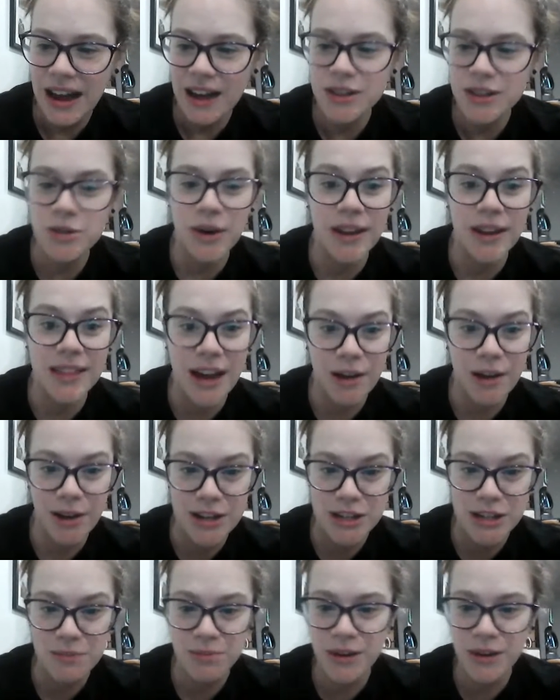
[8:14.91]
Sorry, that
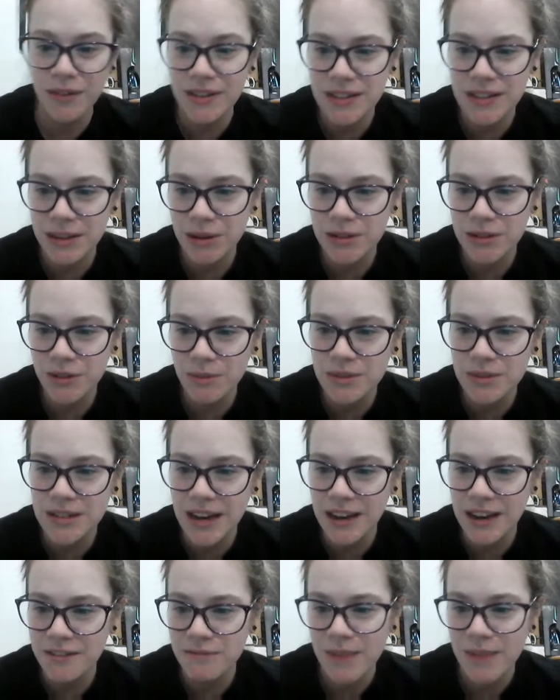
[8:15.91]
question previously was from
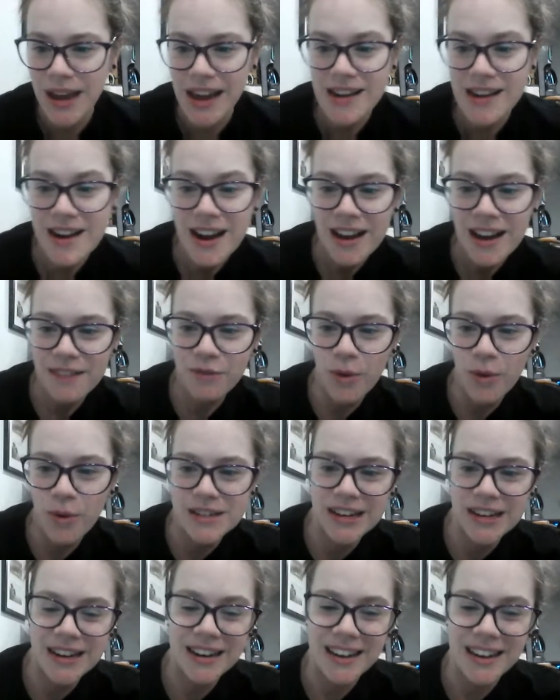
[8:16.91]

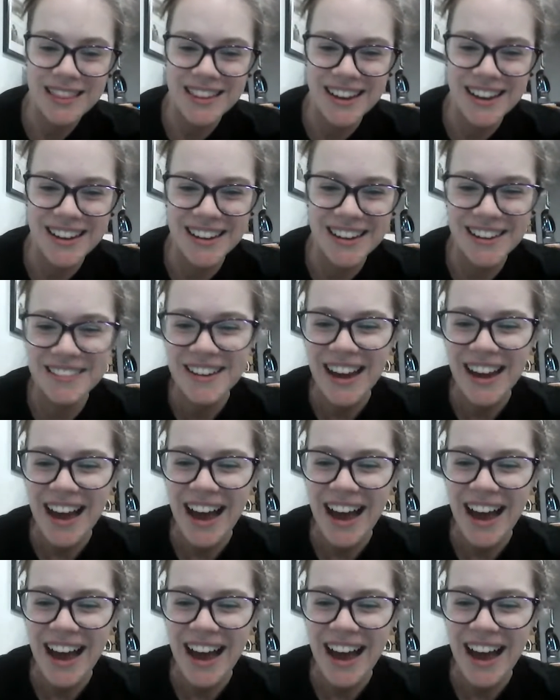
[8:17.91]
DaveMan14. Thank you.